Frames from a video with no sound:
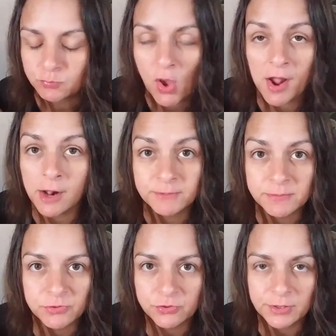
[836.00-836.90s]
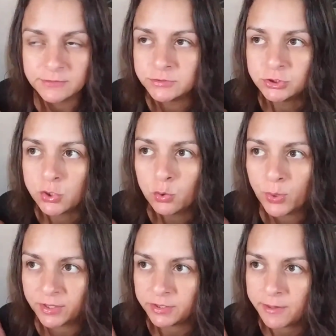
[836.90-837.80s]
I helped him through it so
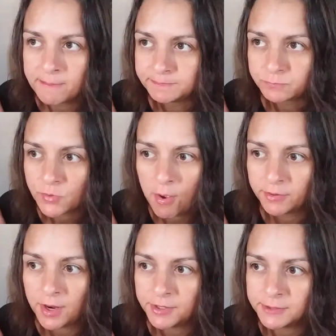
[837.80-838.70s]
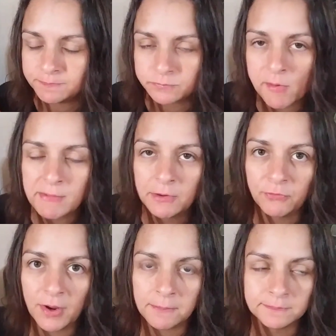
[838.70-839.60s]
quickly. I got him
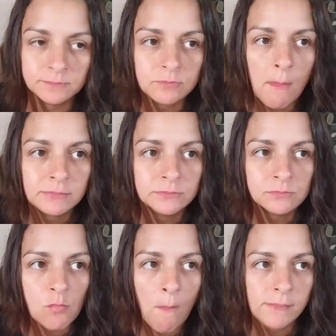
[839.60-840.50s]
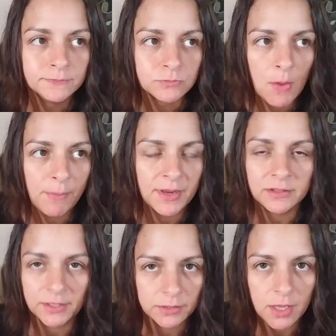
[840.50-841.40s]
from being
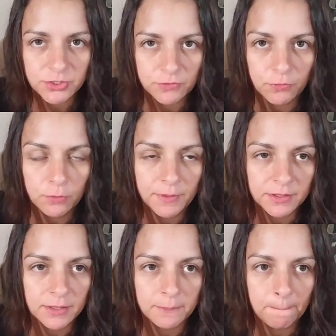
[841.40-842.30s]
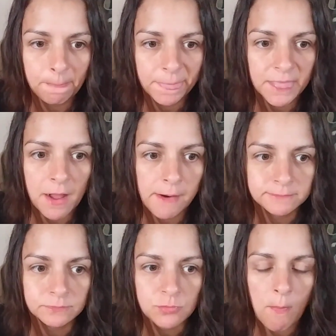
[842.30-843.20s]
like claustrophobic and
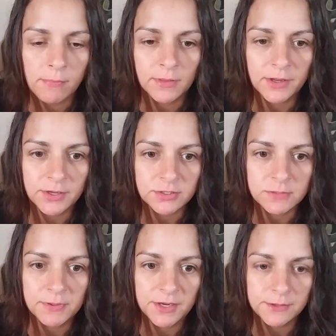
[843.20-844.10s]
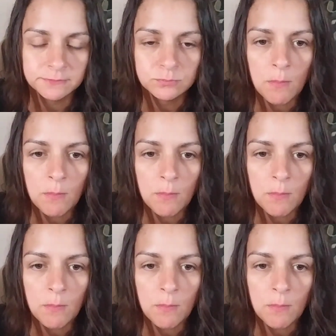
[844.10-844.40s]
not liking to be